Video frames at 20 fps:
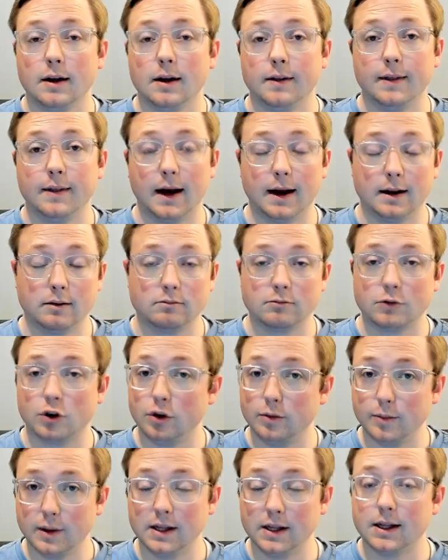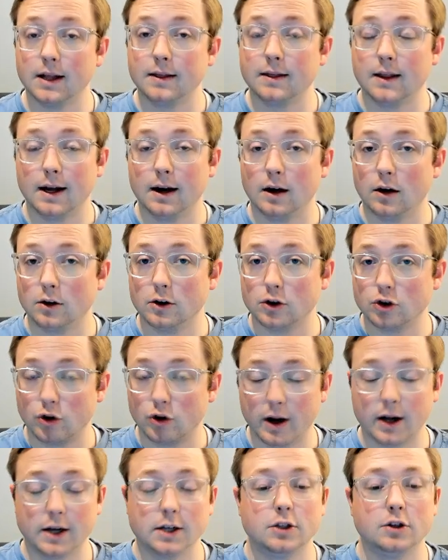that could mean that they are
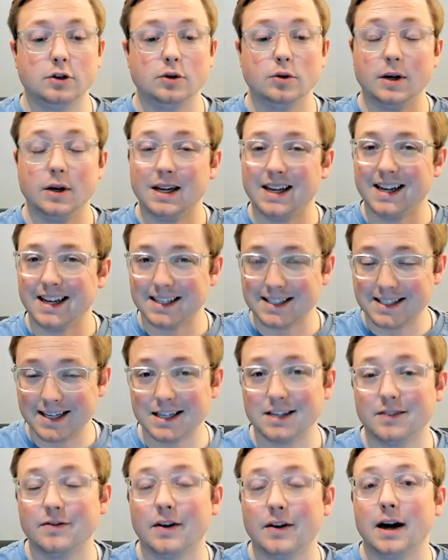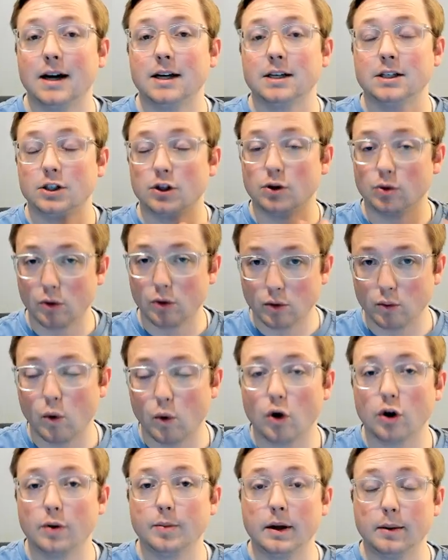trying to incentivize to
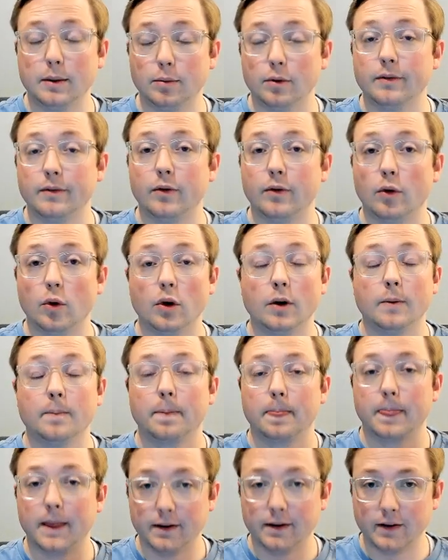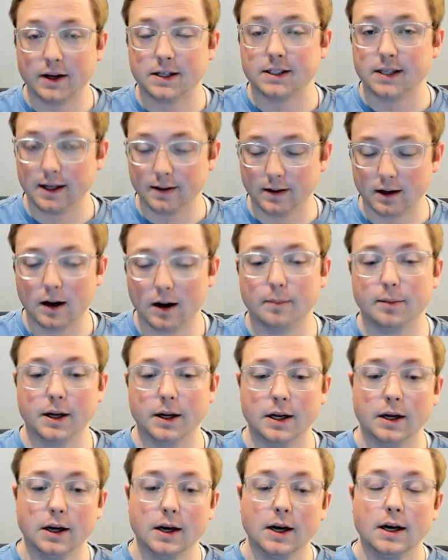reward people for investing in the
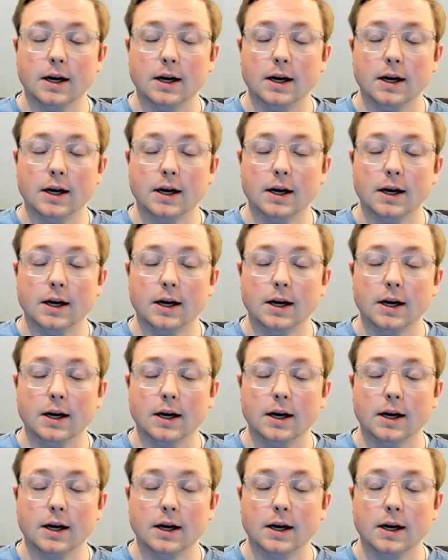company.